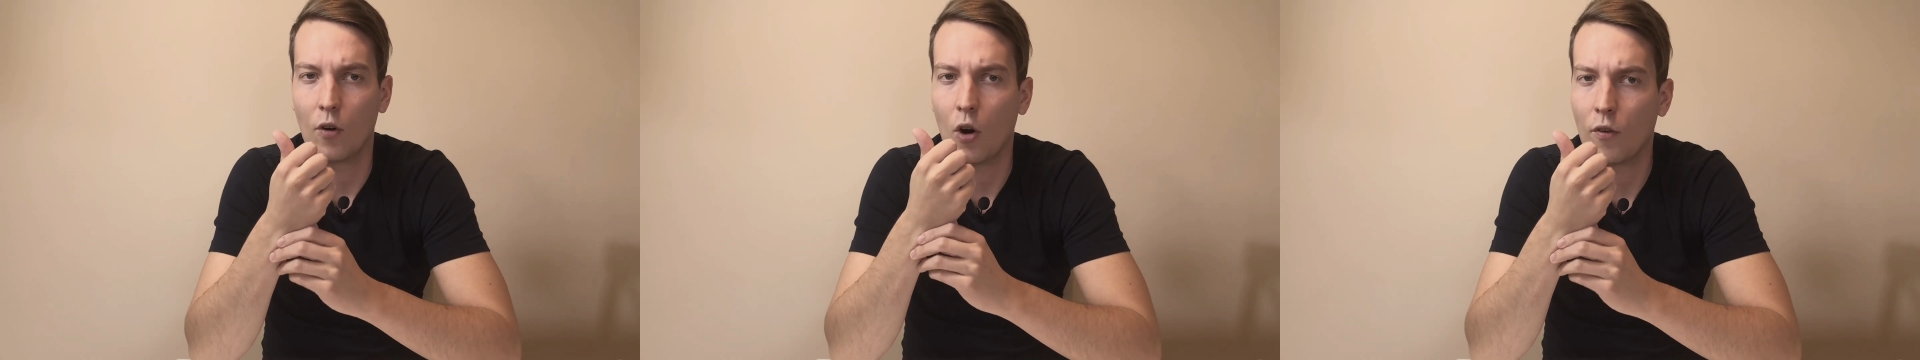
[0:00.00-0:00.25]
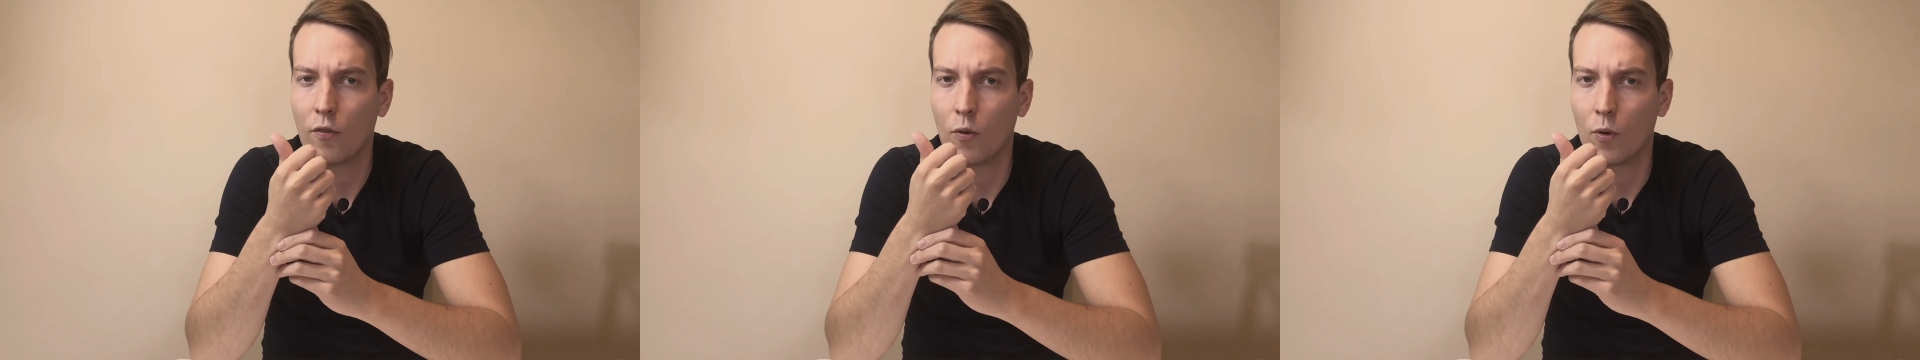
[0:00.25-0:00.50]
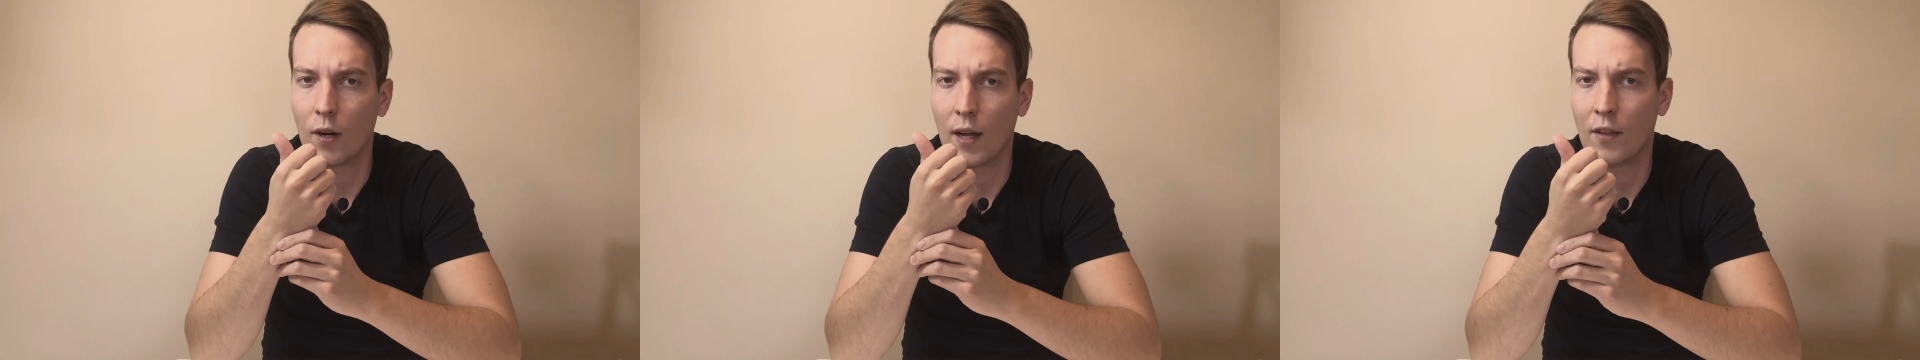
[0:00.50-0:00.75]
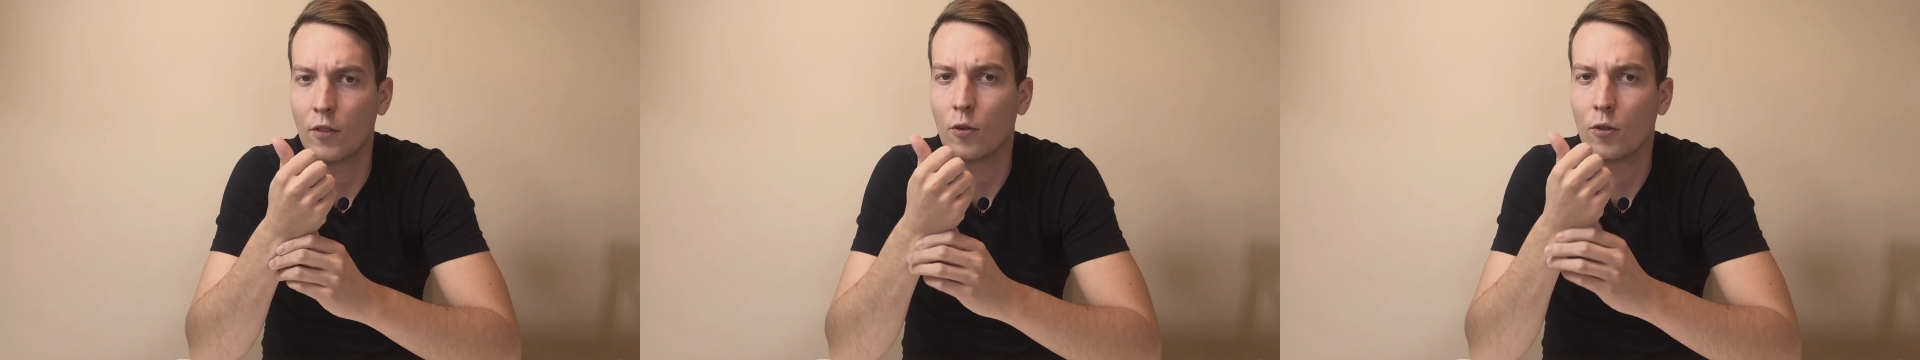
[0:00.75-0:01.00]
awful
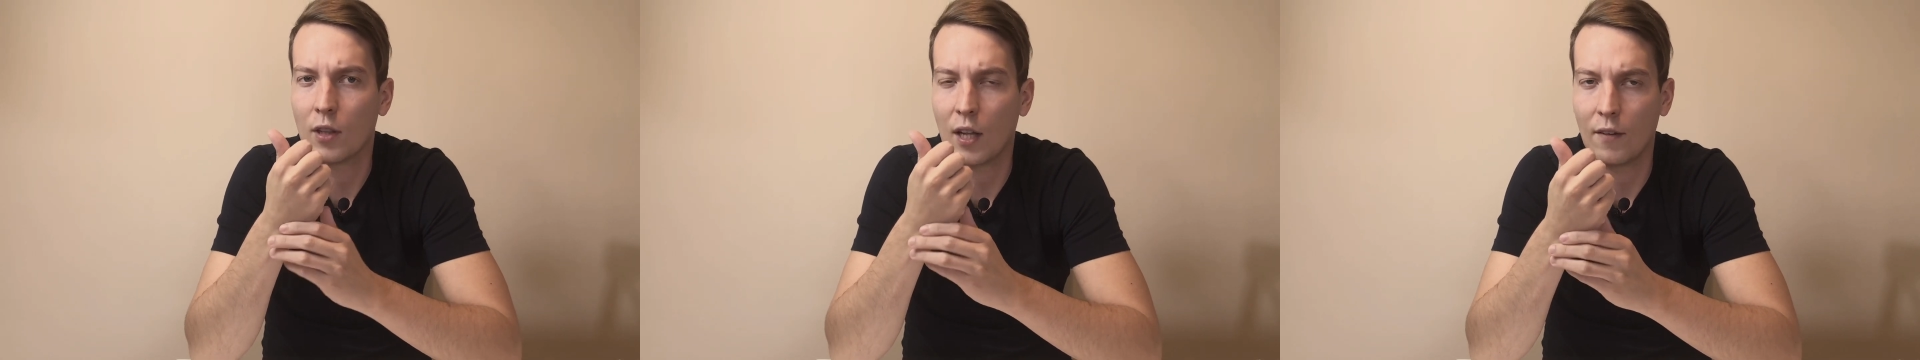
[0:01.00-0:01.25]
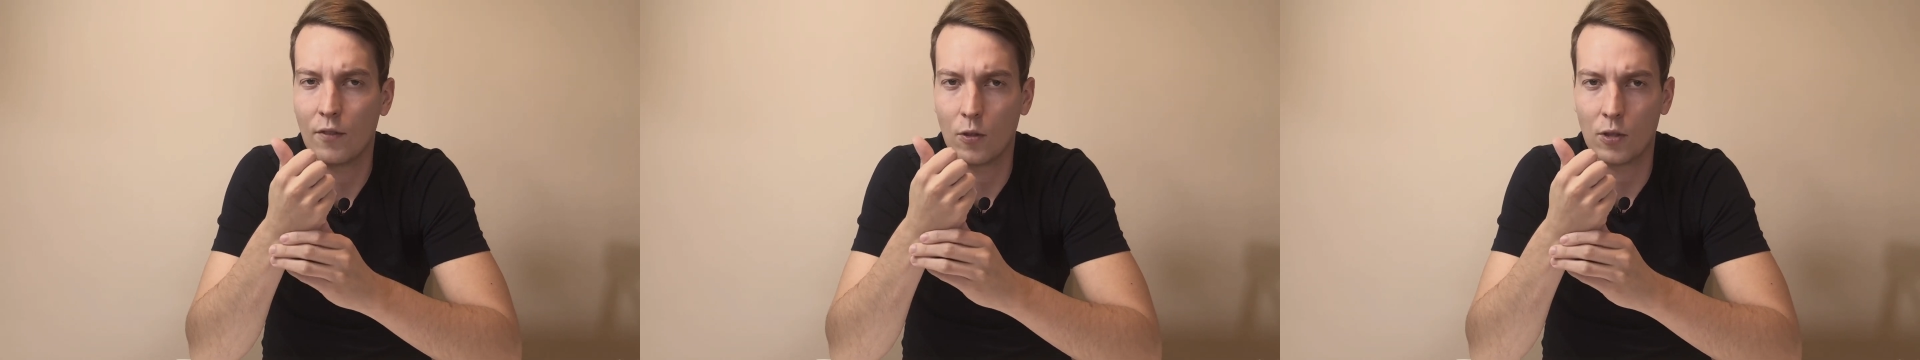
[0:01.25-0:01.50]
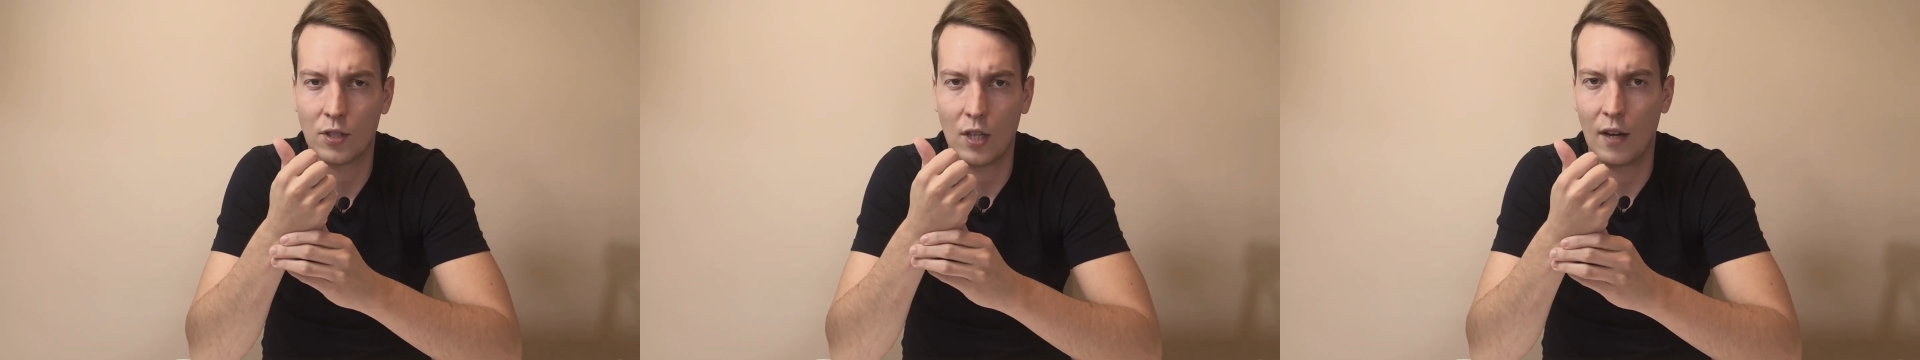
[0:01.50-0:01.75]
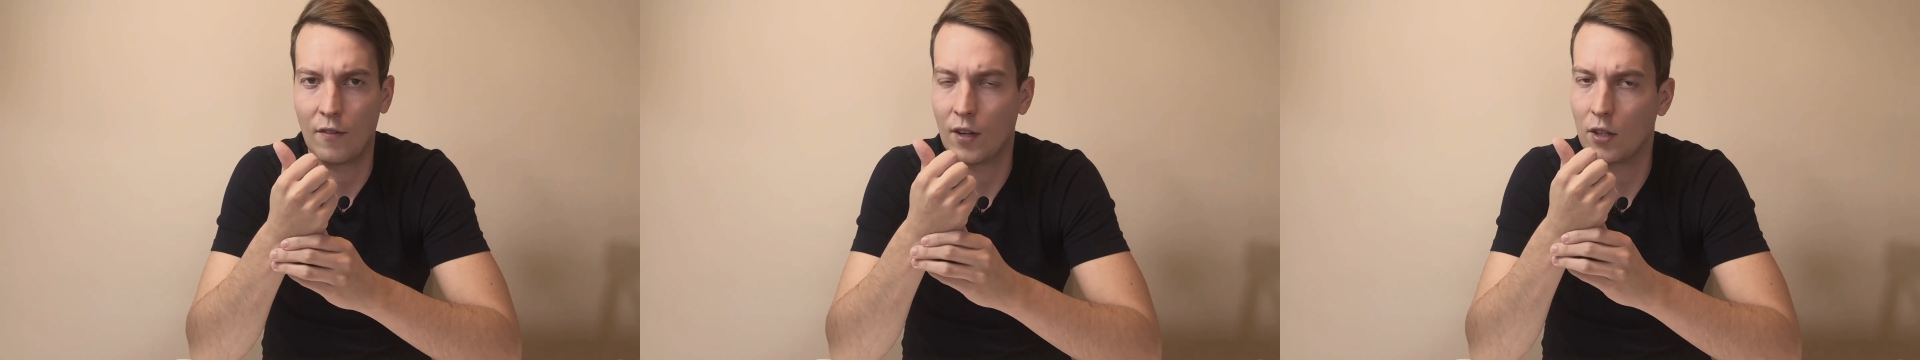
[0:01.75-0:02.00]
and don't love
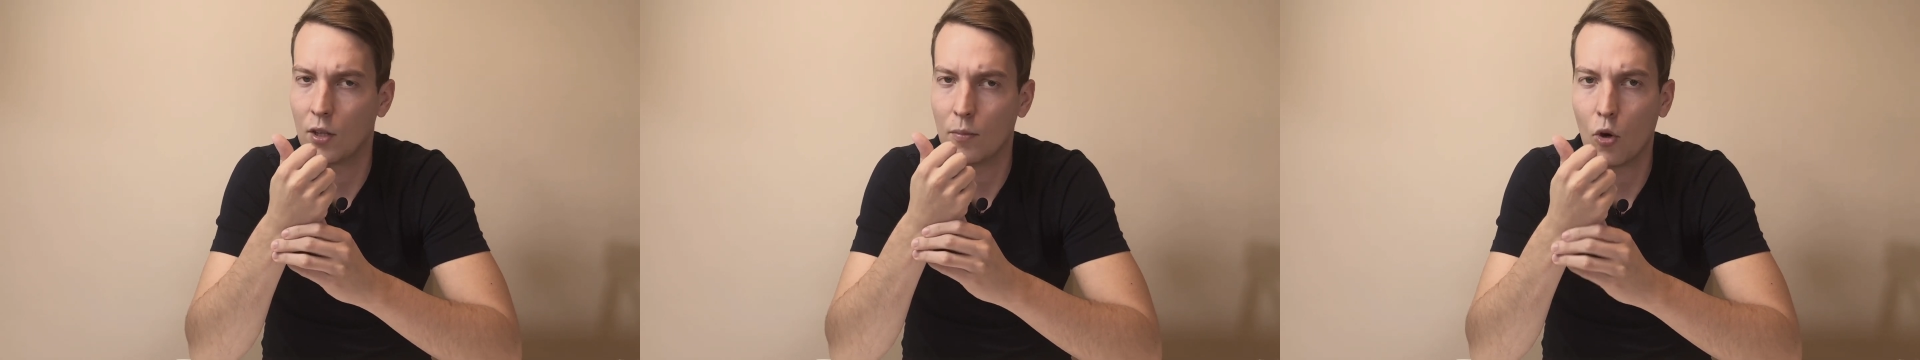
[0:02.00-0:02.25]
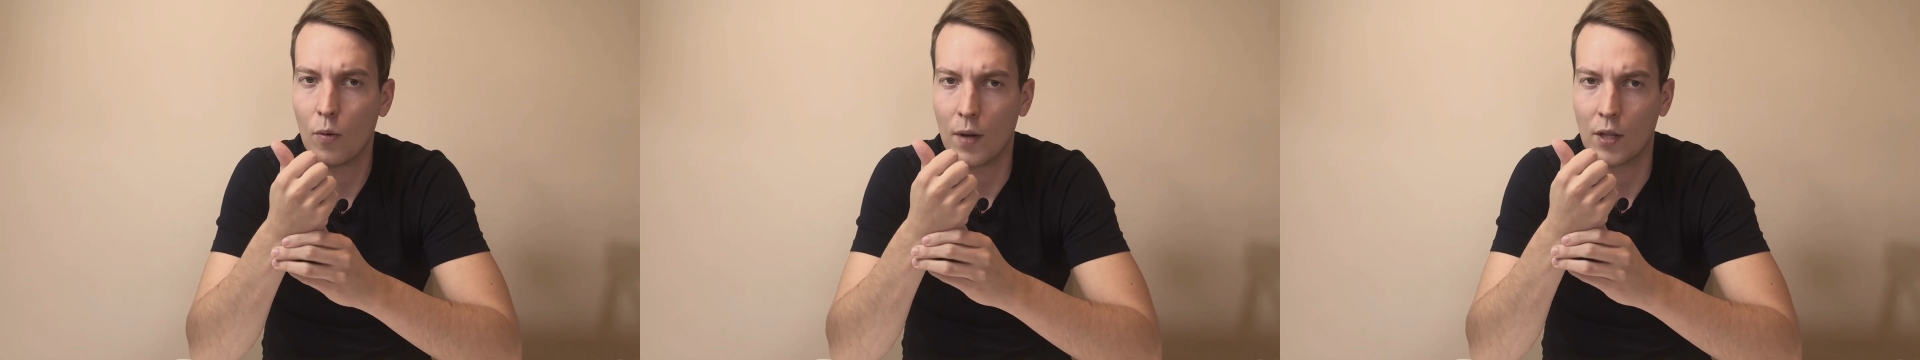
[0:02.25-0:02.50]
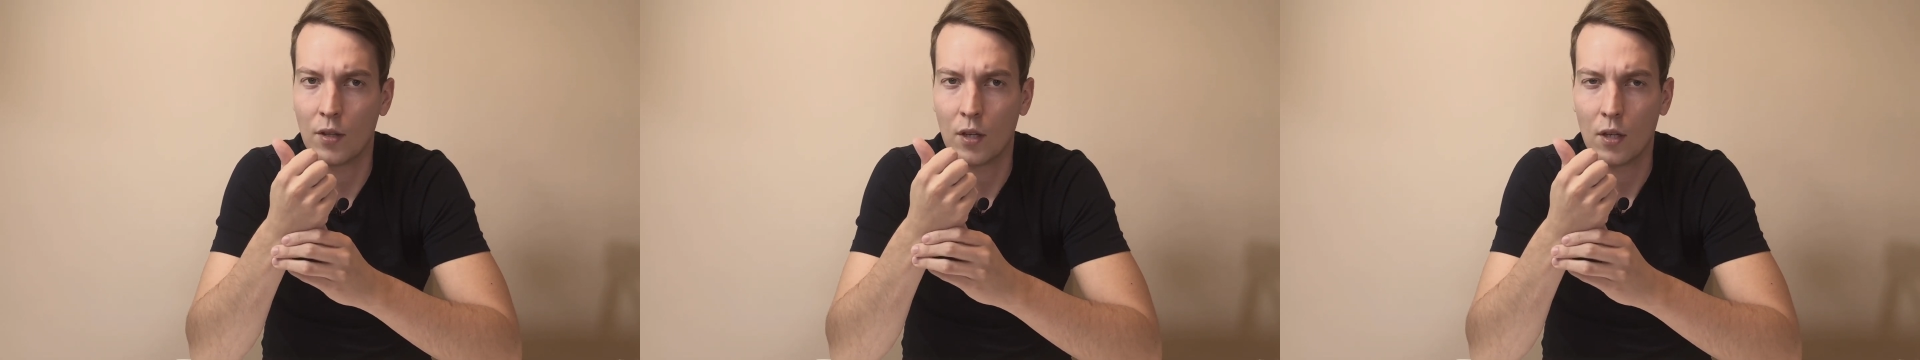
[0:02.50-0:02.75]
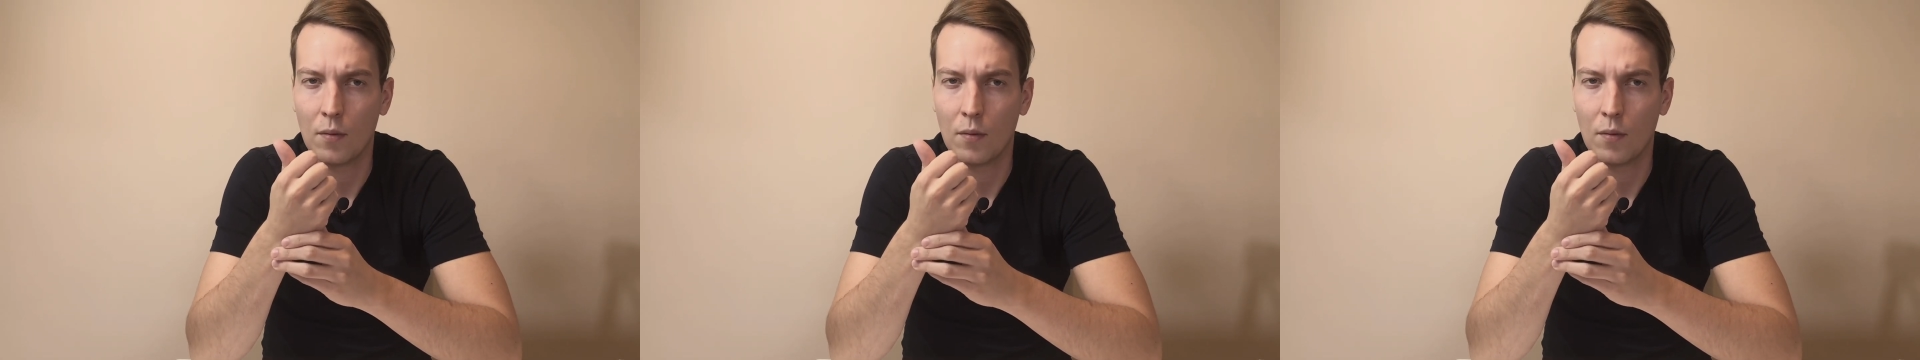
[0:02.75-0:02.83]
yourself at the moment